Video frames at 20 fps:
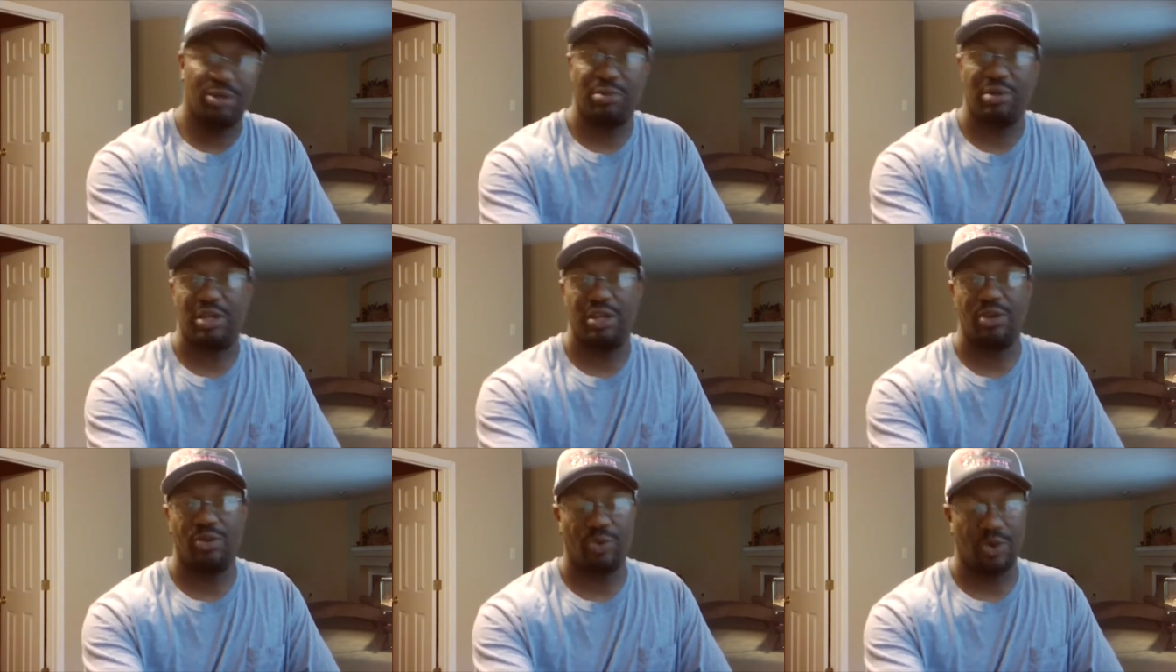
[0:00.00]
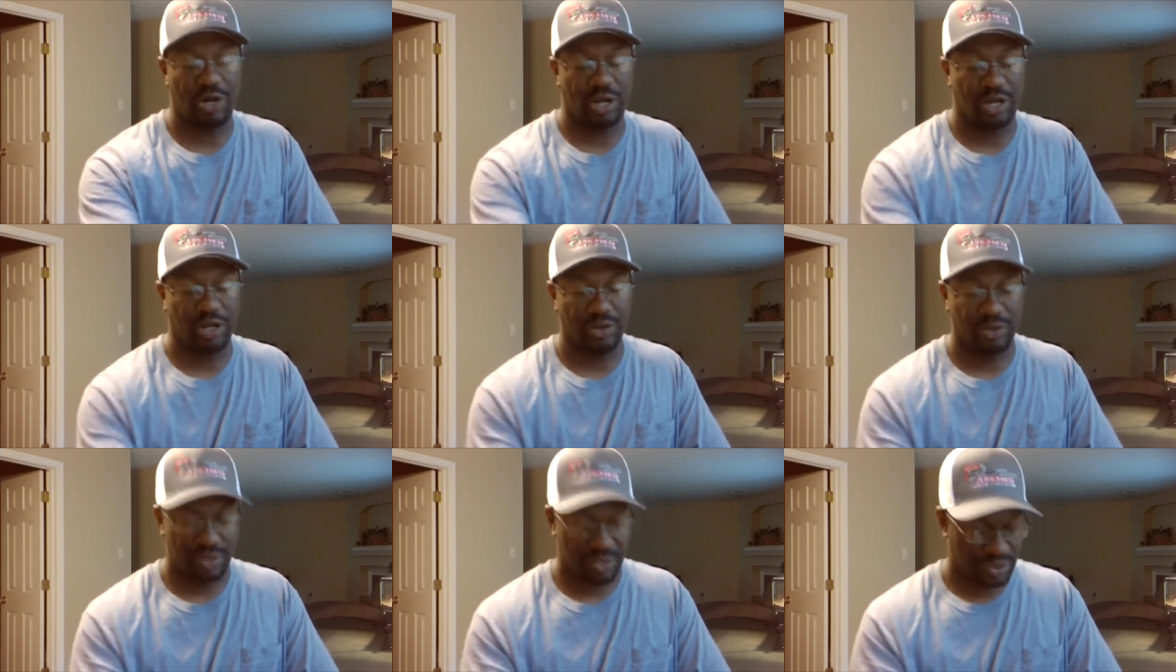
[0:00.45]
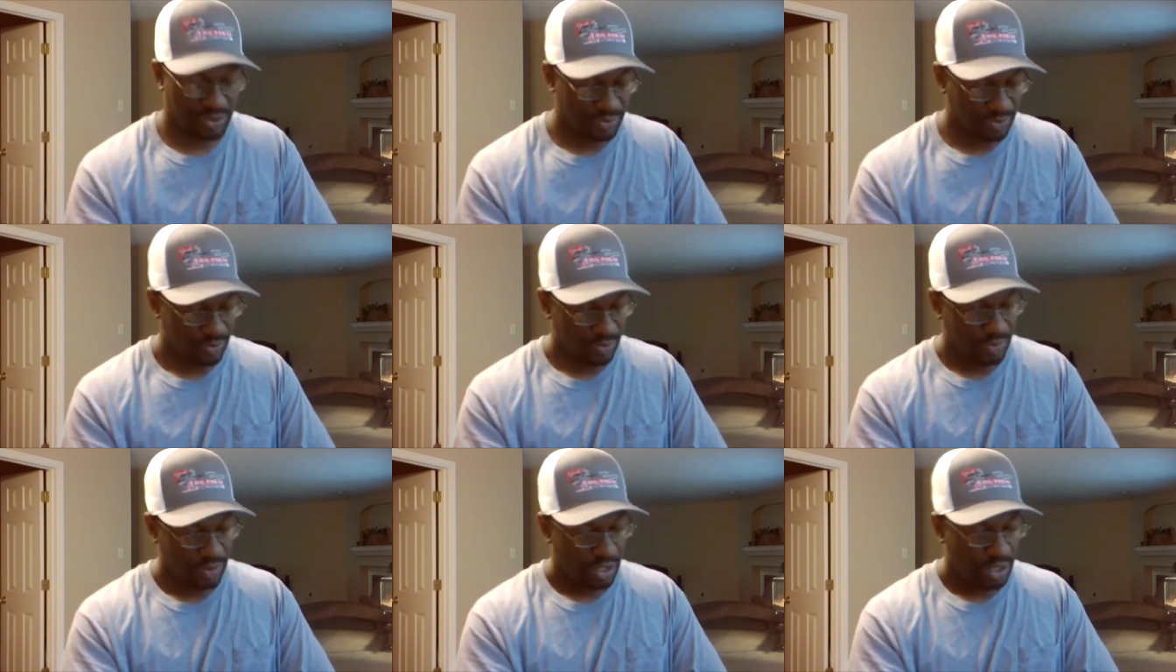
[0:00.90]
anywhere else.
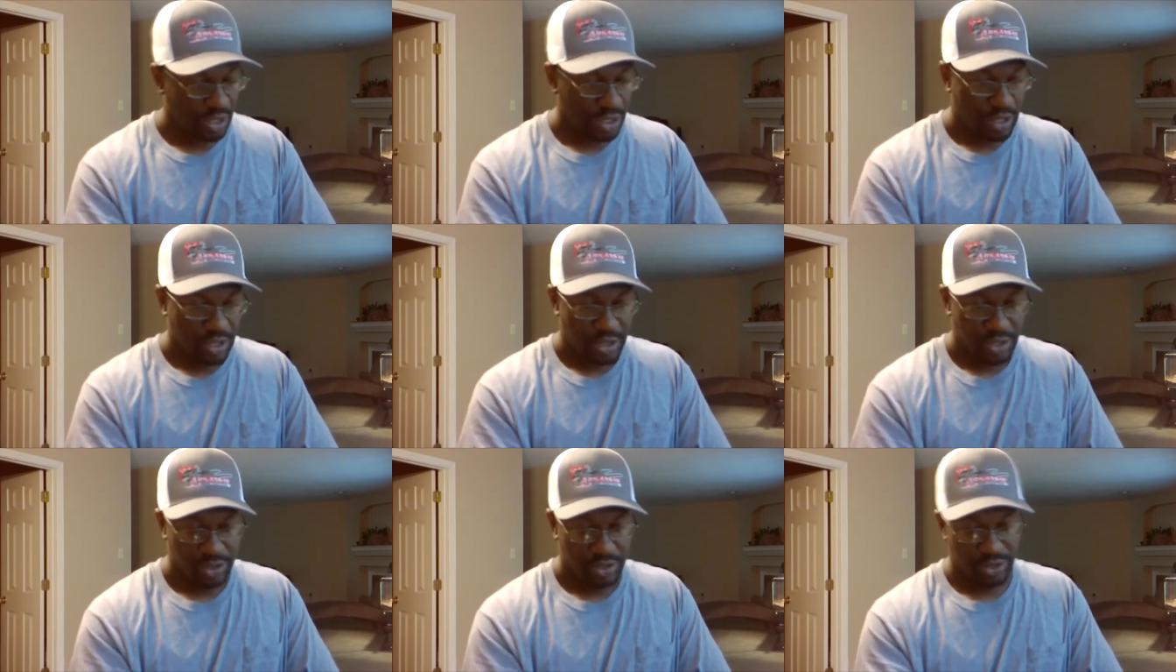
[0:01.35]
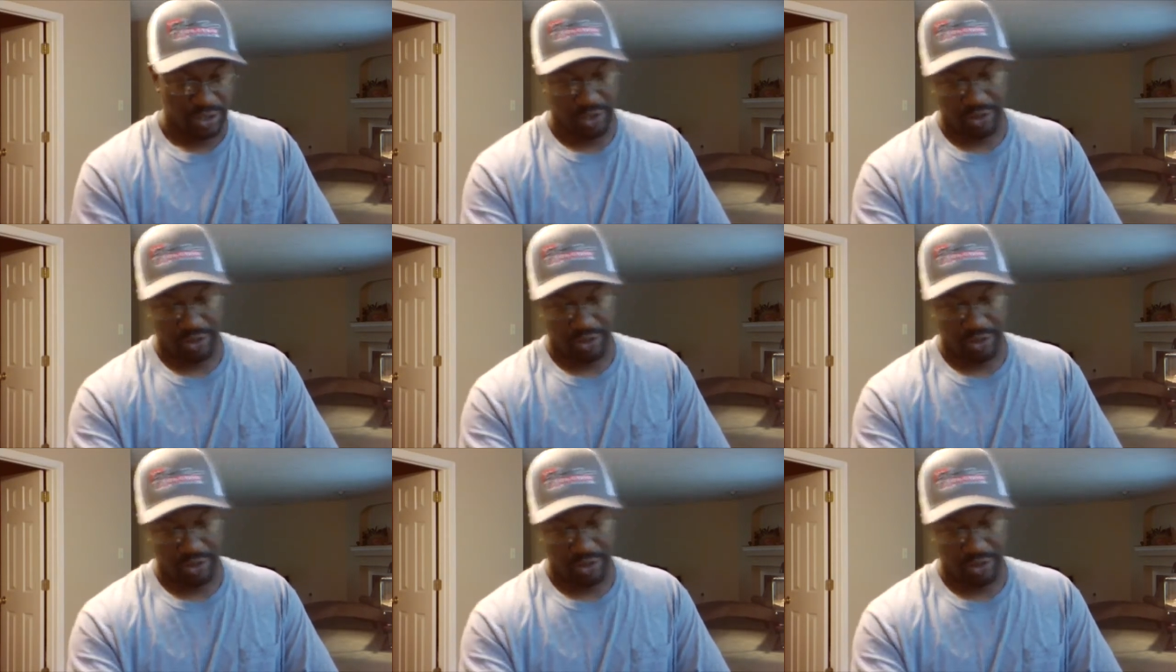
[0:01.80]
So